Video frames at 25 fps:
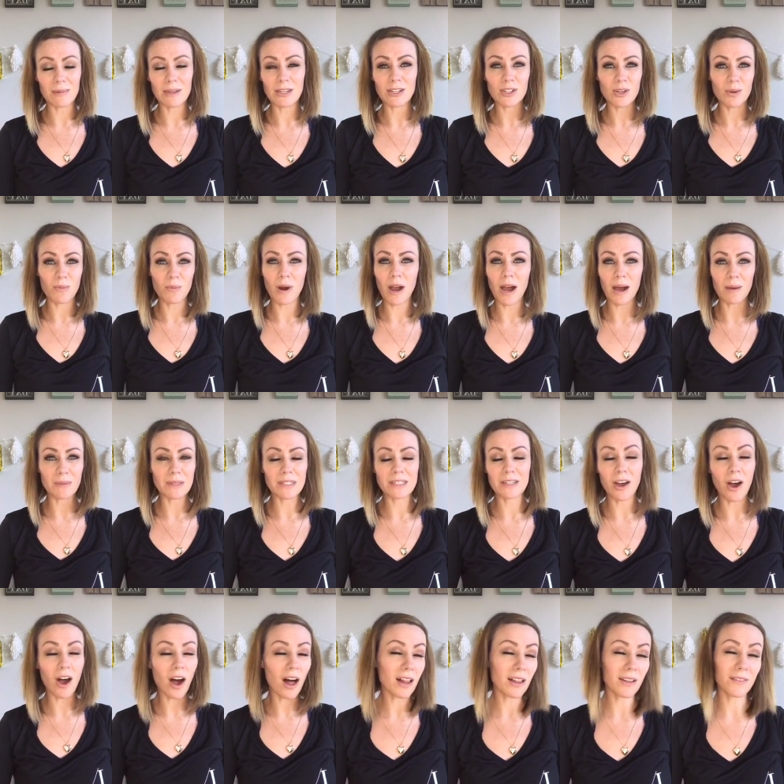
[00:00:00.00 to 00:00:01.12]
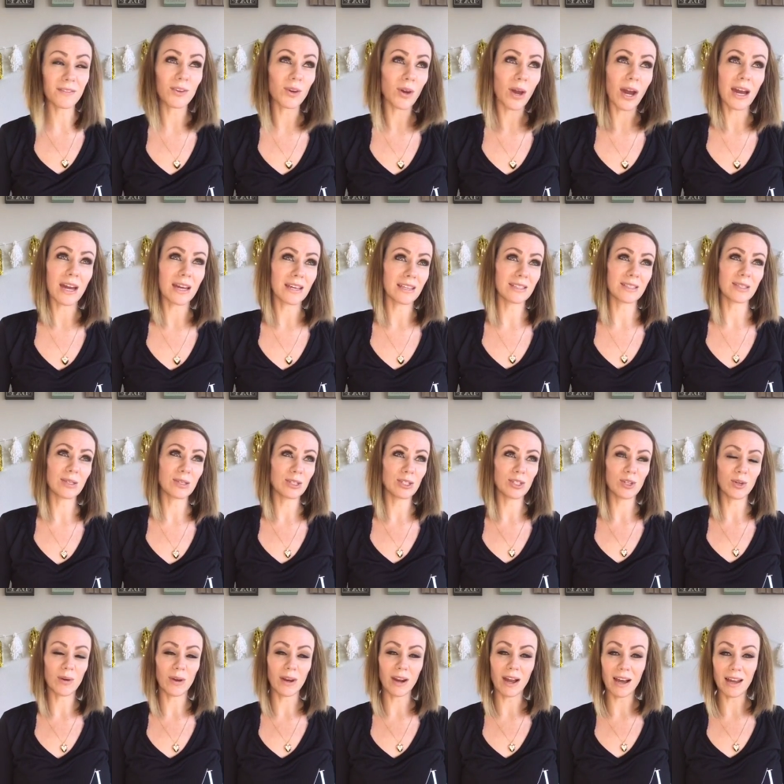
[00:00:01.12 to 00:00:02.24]
major props to all of you guys who
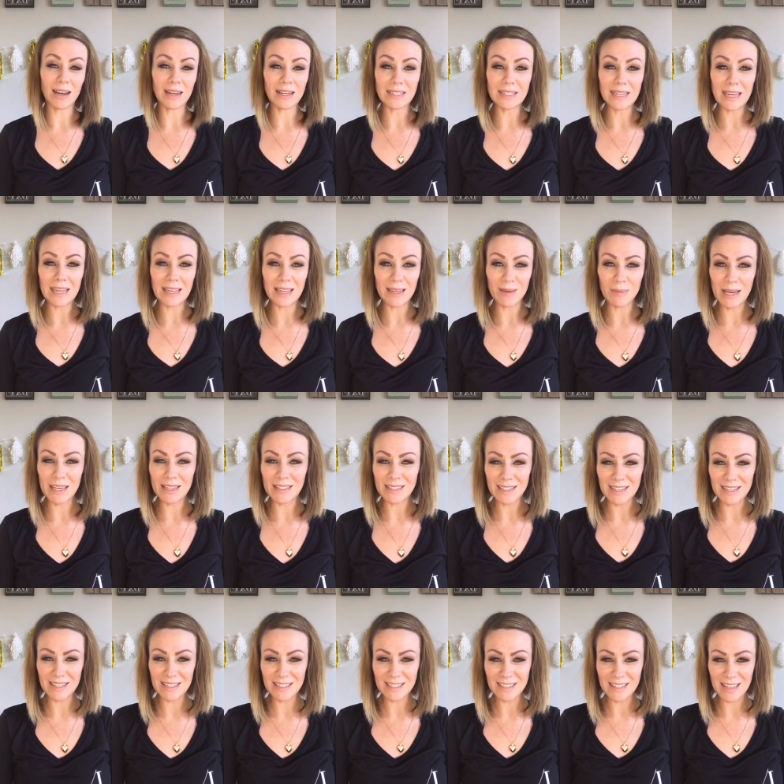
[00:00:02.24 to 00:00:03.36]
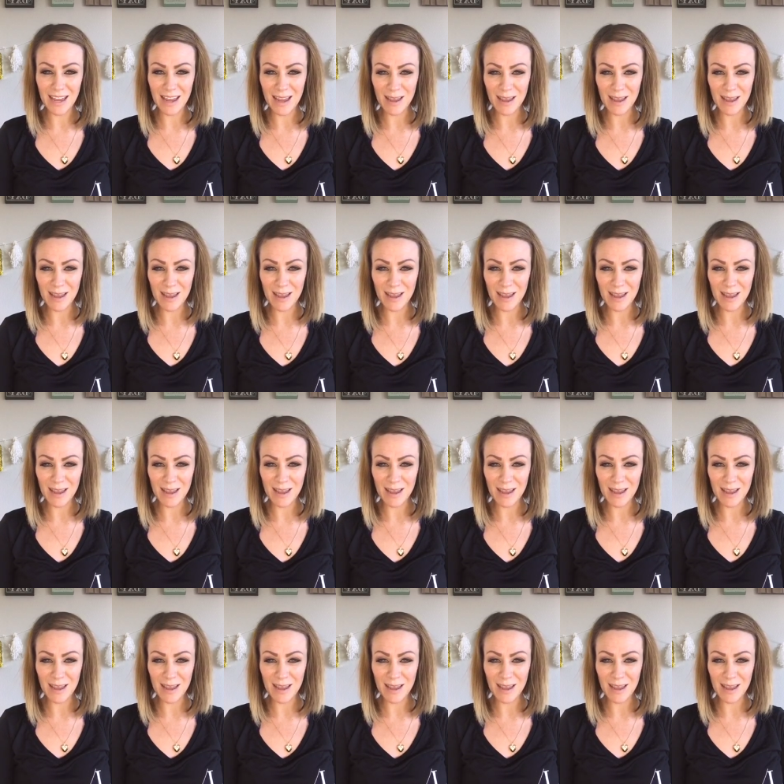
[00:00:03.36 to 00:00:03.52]
do it on a daily basis.